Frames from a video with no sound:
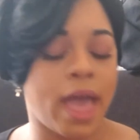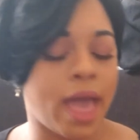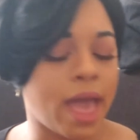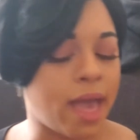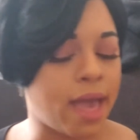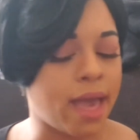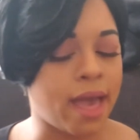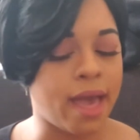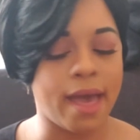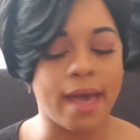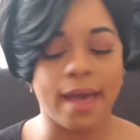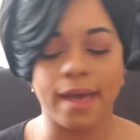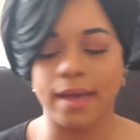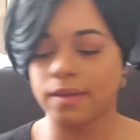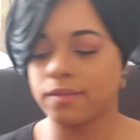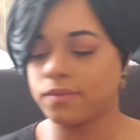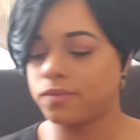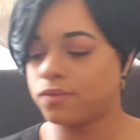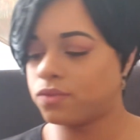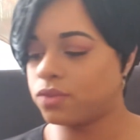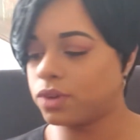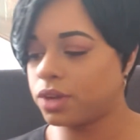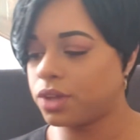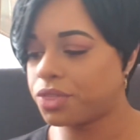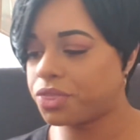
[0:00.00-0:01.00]

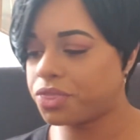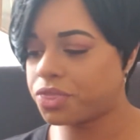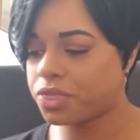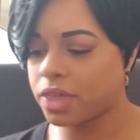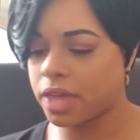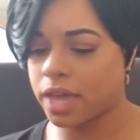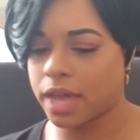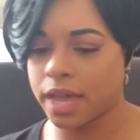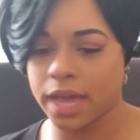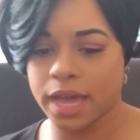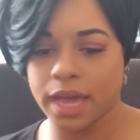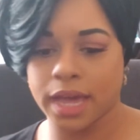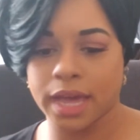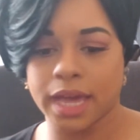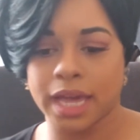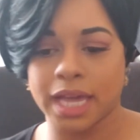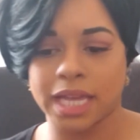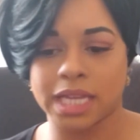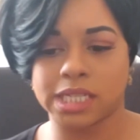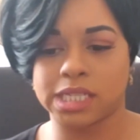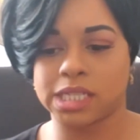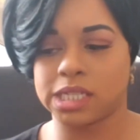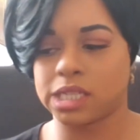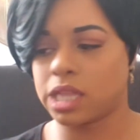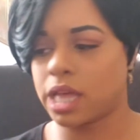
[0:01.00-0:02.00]
everything
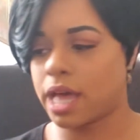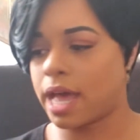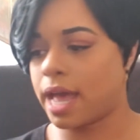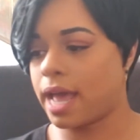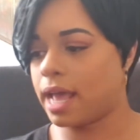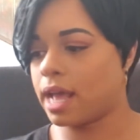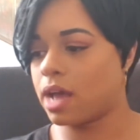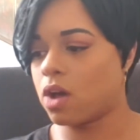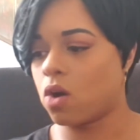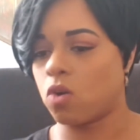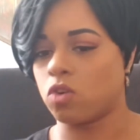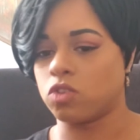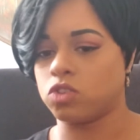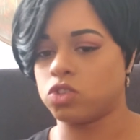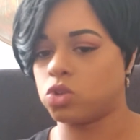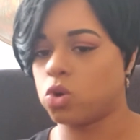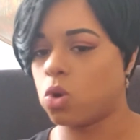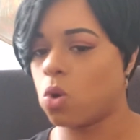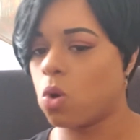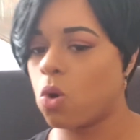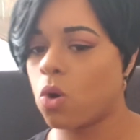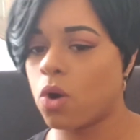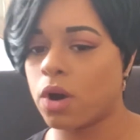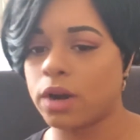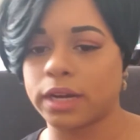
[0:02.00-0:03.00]
is like a
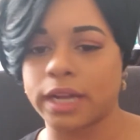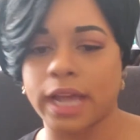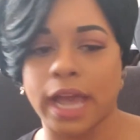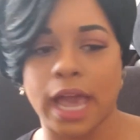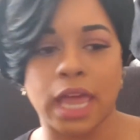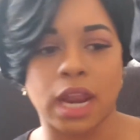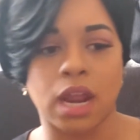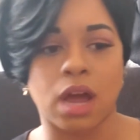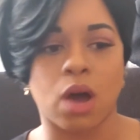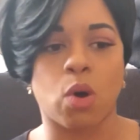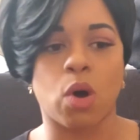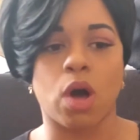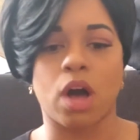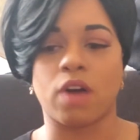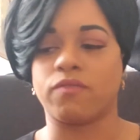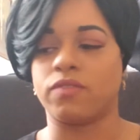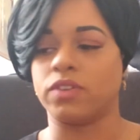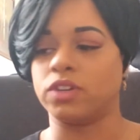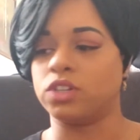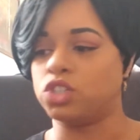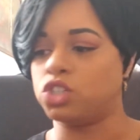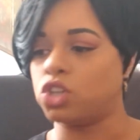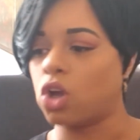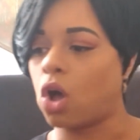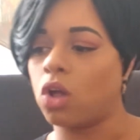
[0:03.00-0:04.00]
tornado of
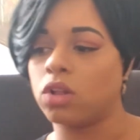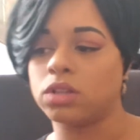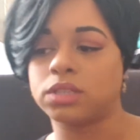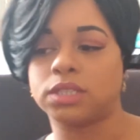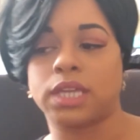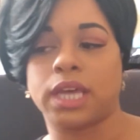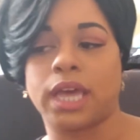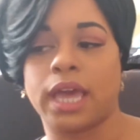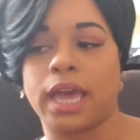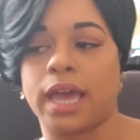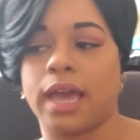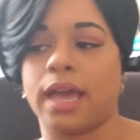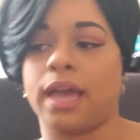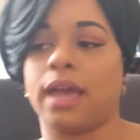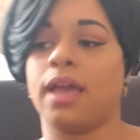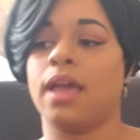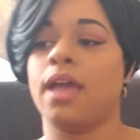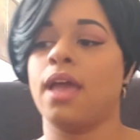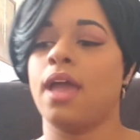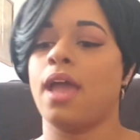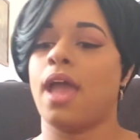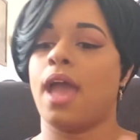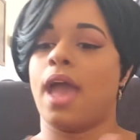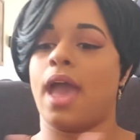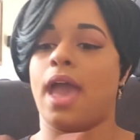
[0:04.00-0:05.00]
adulting,
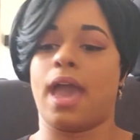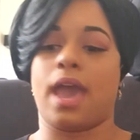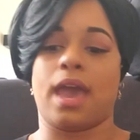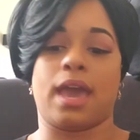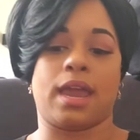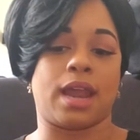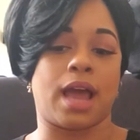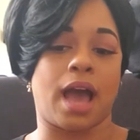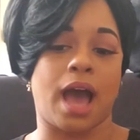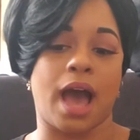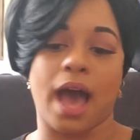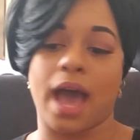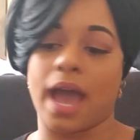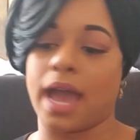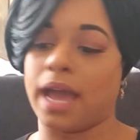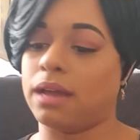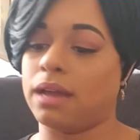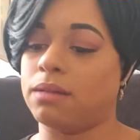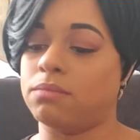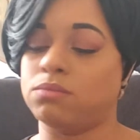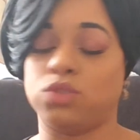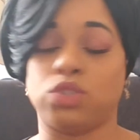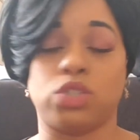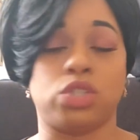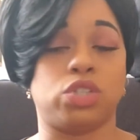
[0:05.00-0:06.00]
and
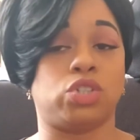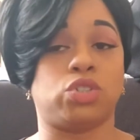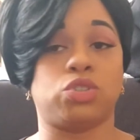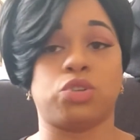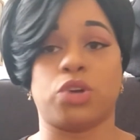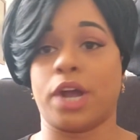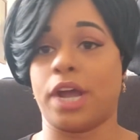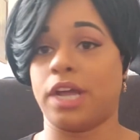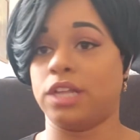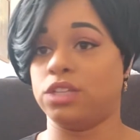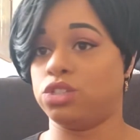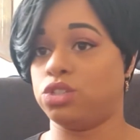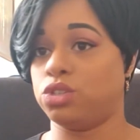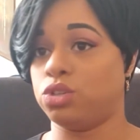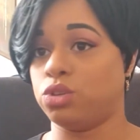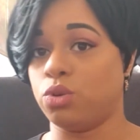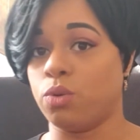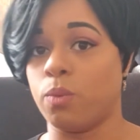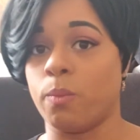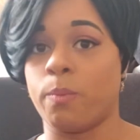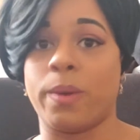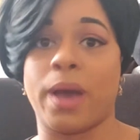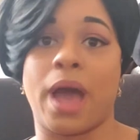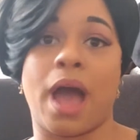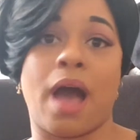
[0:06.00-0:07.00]
I'm just trying to
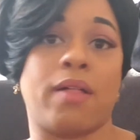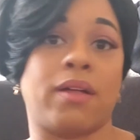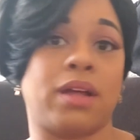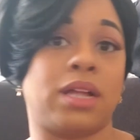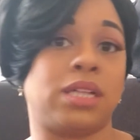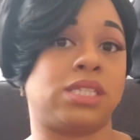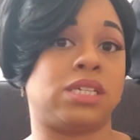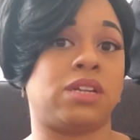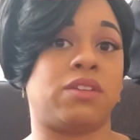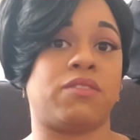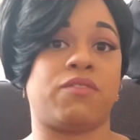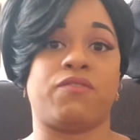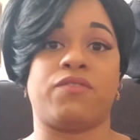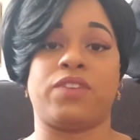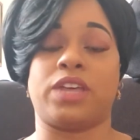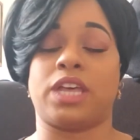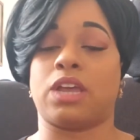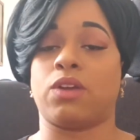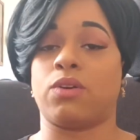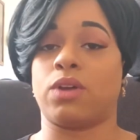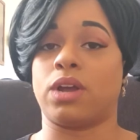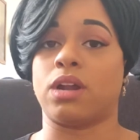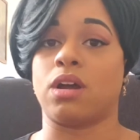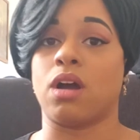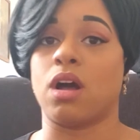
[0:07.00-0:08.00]
balance and
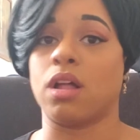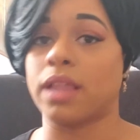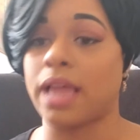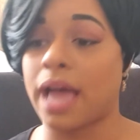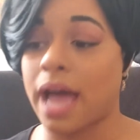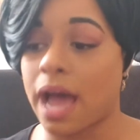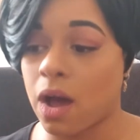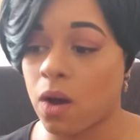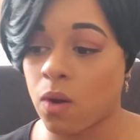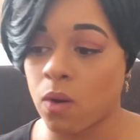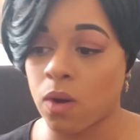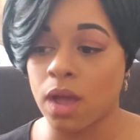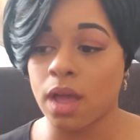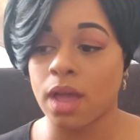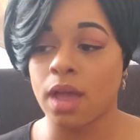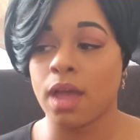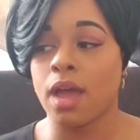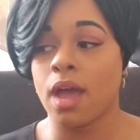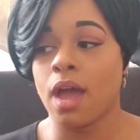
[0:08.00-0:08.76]
figure it all out.